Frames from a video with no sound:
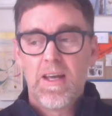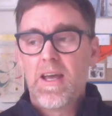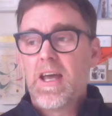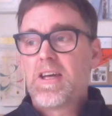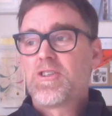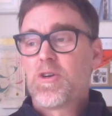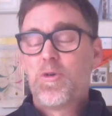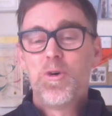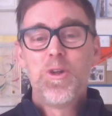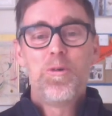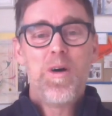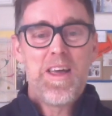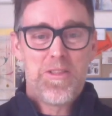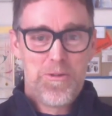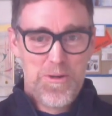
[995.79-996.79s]
And so all the
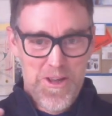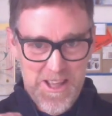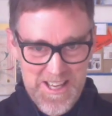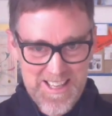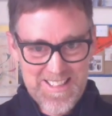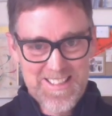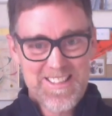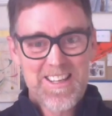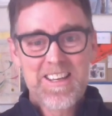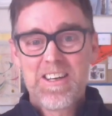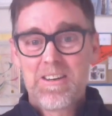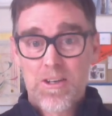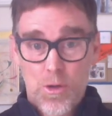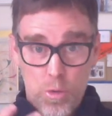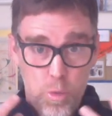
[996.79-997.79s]
way through this,
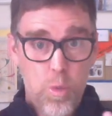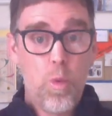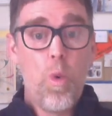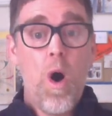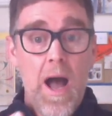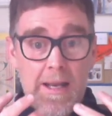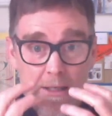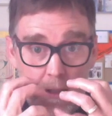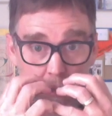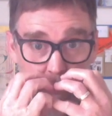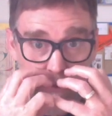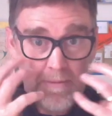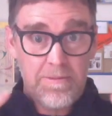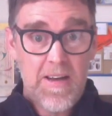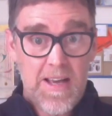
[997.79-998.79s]
quite
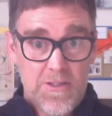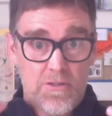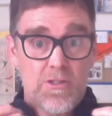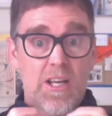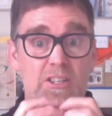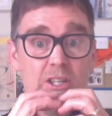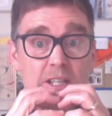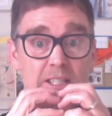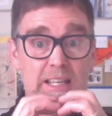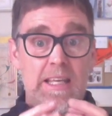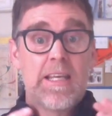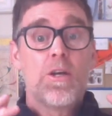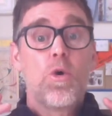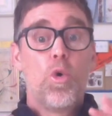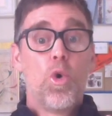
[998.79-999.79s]
invasive, like she's
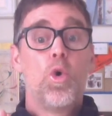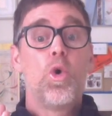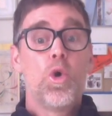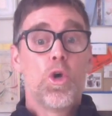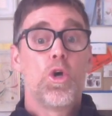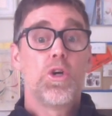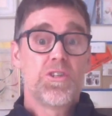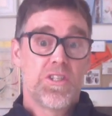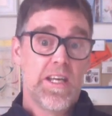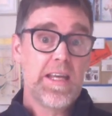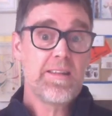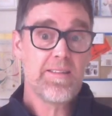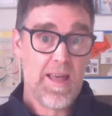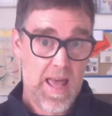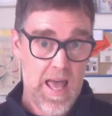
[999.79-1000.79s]
getting all her
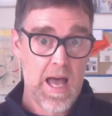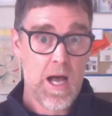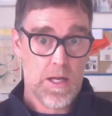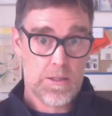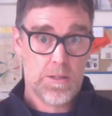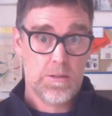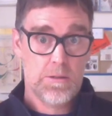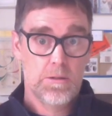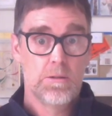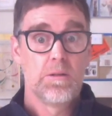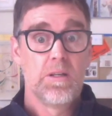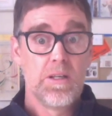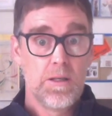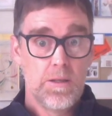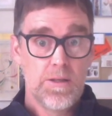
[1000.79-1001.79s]
teeth out,
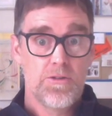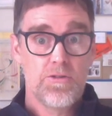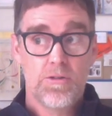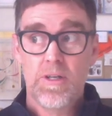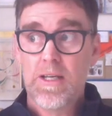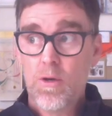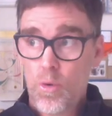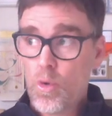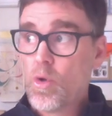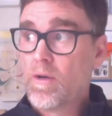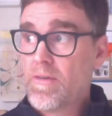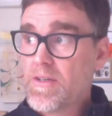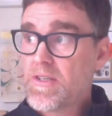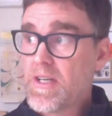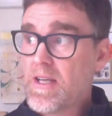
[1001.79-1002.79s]
literally all of
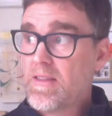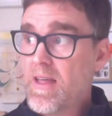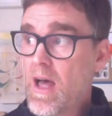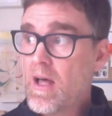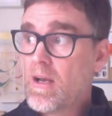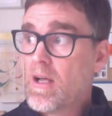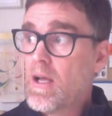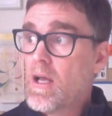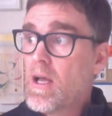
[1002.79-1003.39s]
her teeth out.